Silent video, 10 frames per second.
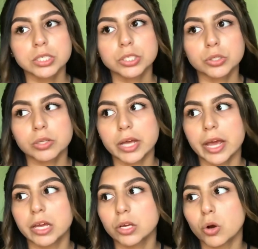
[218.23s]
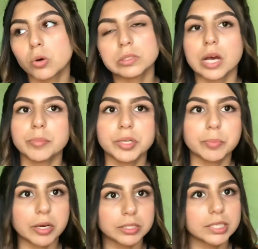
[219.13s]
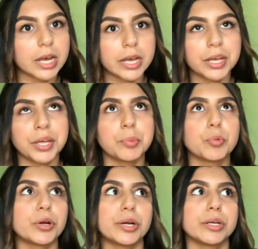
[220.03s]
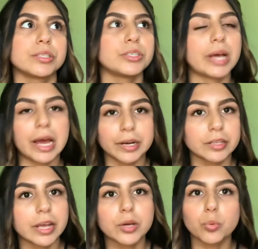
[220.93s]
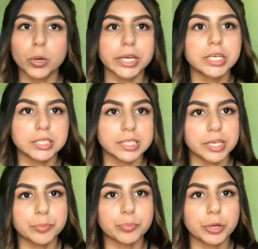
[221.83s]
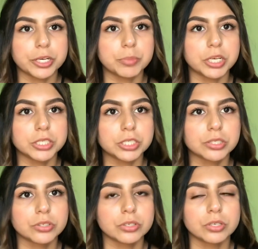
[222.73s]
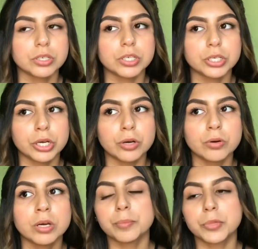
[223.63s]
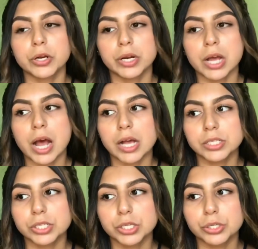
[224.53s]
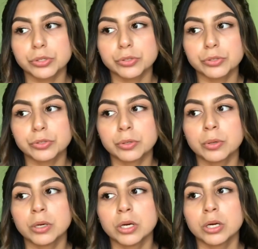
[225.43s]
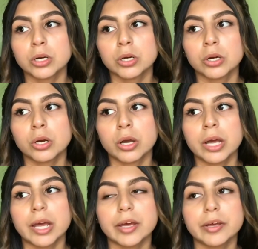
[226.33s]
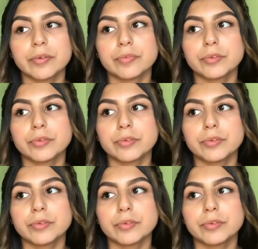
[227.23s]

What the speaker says: So like, oh, tell me about a time where you had to like work in a team, pretty much. You know, they're gonna ask you if